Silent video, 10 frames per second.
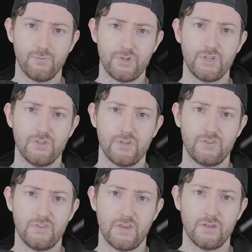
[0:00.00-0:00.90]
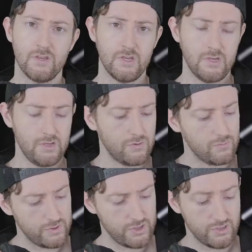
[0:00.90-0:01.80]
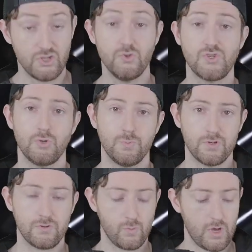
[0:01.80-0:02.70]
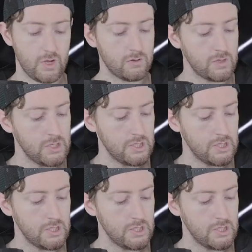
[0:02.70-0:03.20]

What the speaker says: really good YouTuber as well.